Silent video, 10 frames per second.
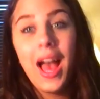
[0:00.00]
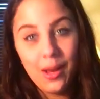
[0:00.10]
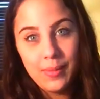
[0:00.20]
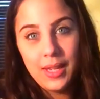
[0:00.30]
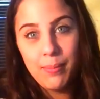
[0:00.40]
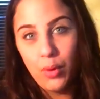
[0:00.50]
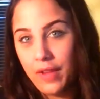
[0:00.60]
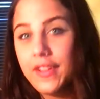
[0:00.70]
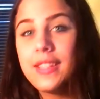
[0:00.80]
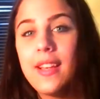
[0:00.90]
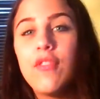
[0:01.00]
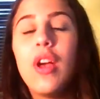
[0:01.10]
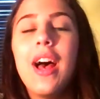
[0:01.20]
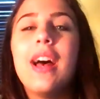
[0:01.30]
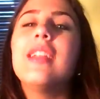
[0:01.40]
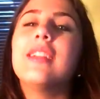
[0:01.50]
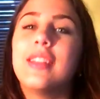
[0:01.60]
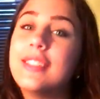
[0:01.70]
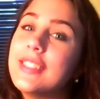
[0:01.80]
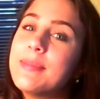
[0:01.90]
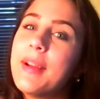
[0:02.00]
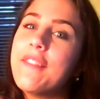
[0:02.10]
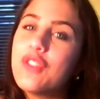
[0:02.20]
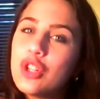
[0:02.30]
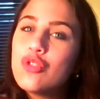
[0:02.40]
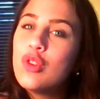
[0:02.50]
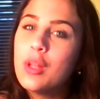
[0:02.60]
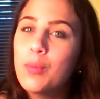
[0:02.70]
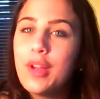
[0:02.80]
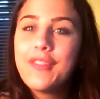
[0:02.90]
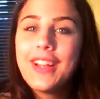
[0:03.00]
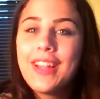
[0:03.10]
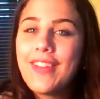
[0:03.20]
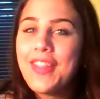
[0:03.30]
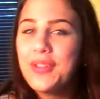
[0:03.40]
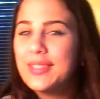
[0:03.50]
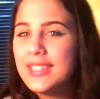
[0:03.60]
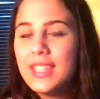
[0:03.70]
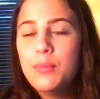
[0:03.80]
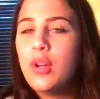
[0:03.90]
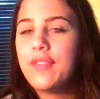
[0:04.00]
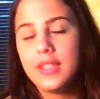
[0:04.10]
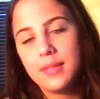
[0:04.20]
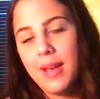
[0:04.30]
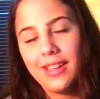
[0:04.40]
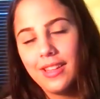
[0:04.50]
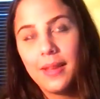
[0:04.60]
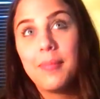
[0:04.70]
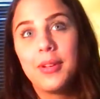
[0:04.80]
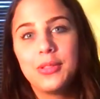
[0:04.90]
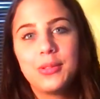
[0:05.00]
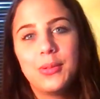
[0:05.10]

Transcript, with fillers: How many boyfriends have you had? This is my first real boyfriend. I've had those silly boyfriends back in like middle